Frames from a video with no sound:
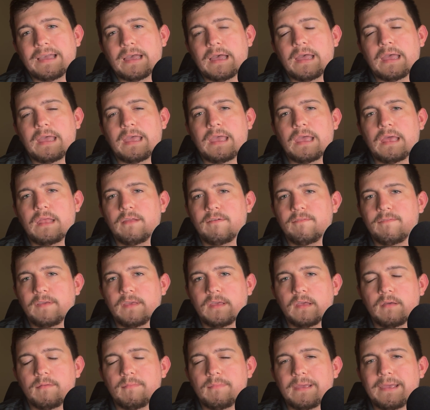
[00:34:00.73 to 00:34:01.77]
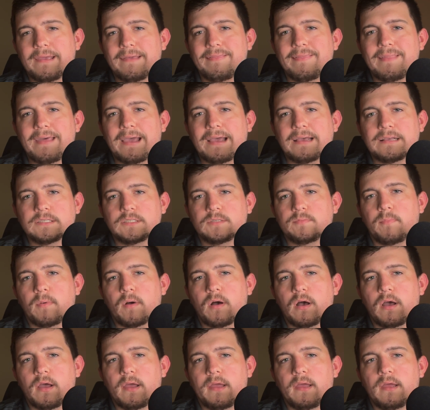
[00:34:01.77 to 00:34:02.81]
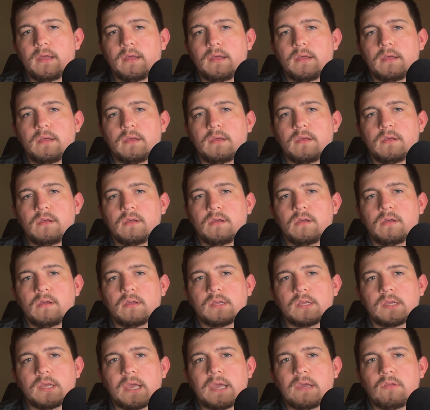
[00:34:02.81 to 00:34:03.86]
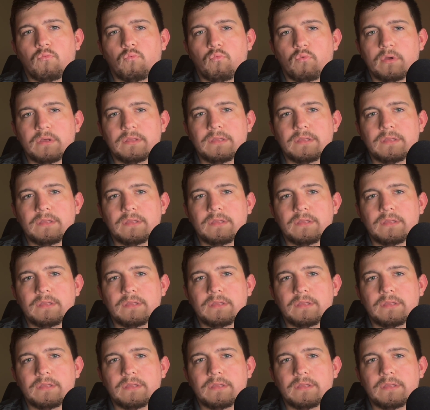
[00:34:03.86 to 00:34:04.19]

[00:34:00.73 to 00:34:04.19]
ahead of him in that spot, and really